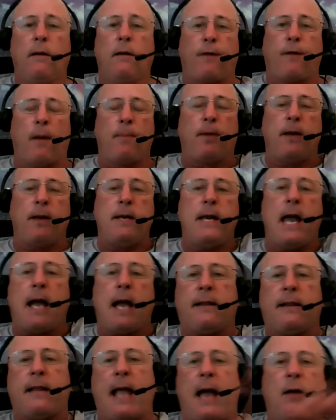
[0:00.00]
from the
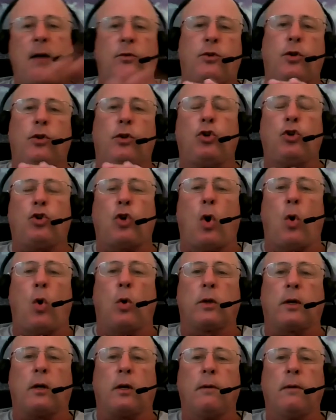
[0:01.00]
neck down to the
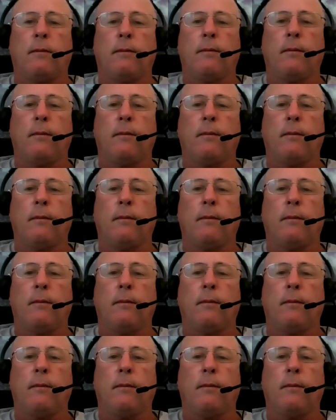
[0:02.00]
shoulder.